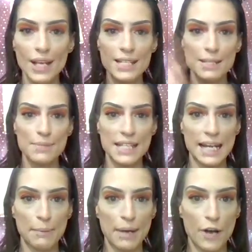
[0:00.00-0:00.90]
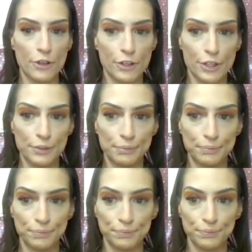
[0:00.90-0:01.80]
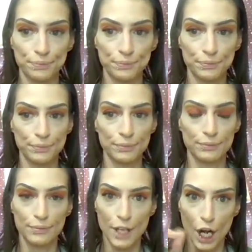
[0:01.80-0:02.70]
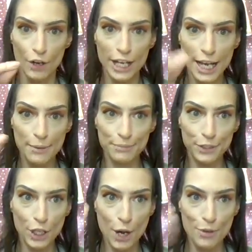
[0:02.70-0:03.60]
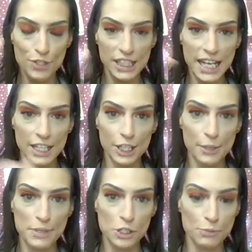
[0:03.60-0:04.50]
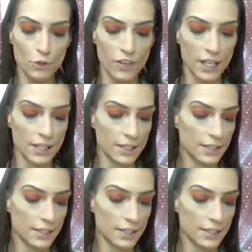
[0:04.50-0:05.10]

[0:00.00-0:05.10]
Some setting powder, girl. Hurry up. You're almost late. You're going to miss your movie.